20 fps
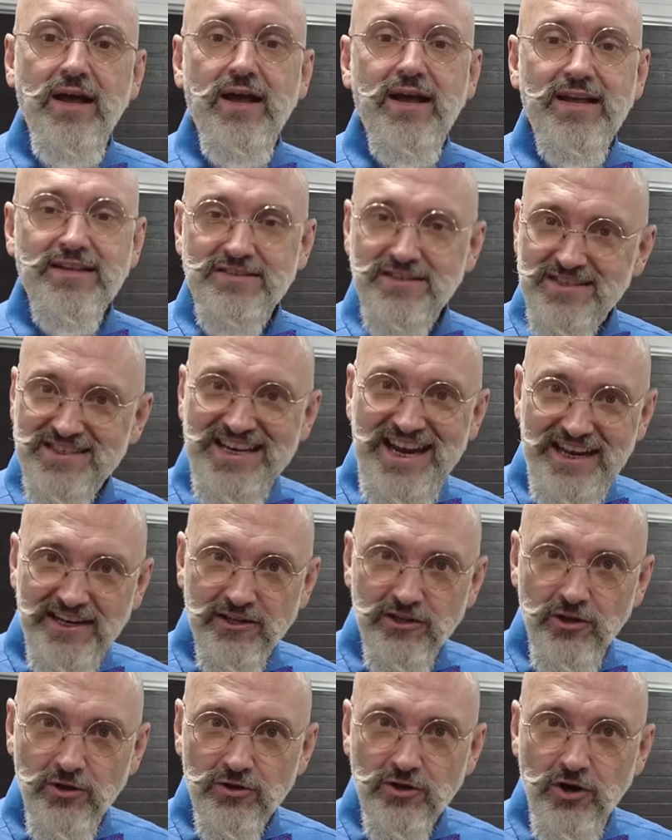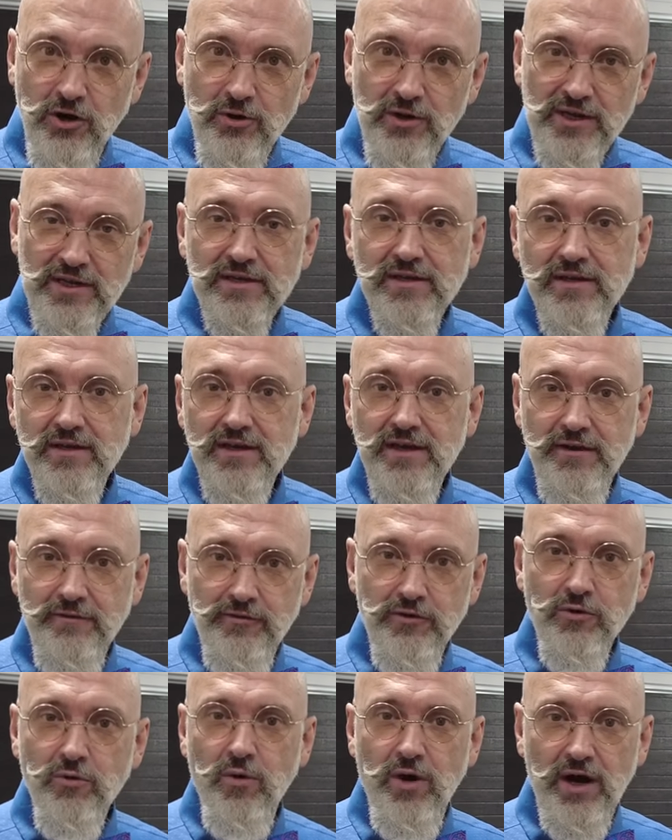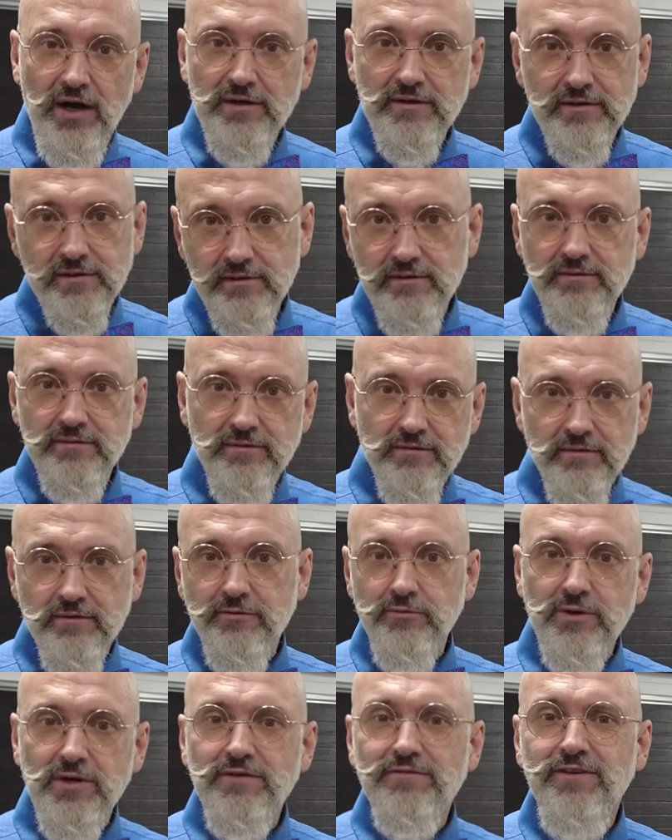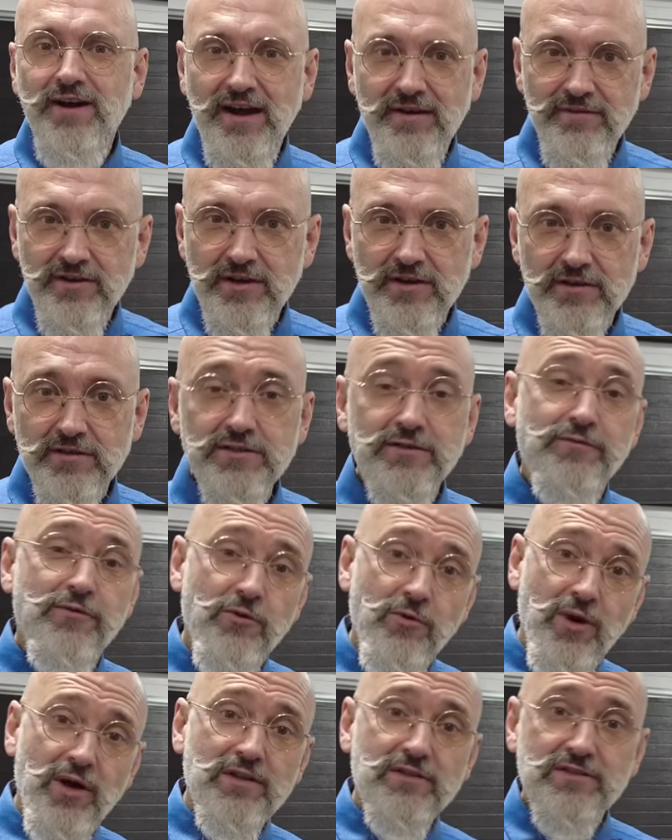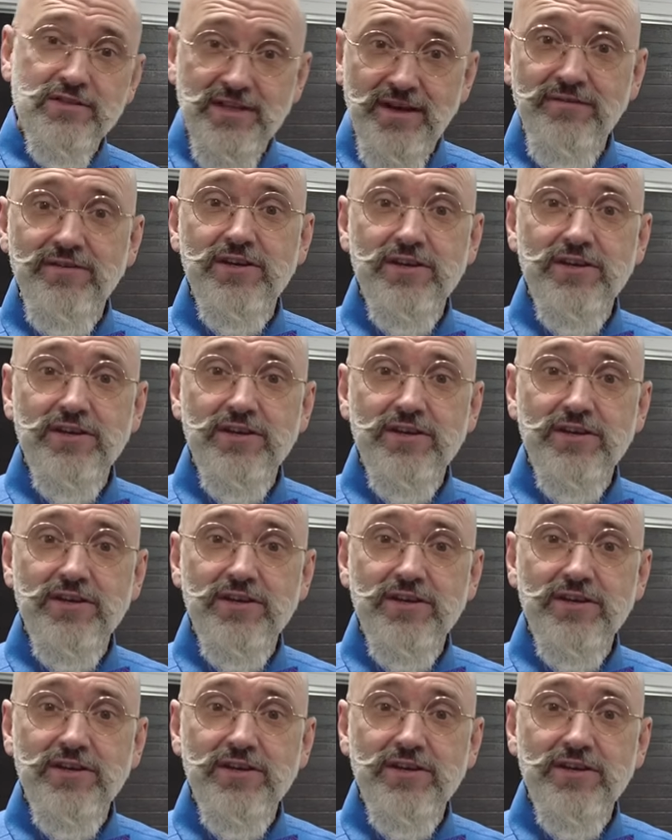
It's a standalone coating. If you want 3 to 5 years, if you want 7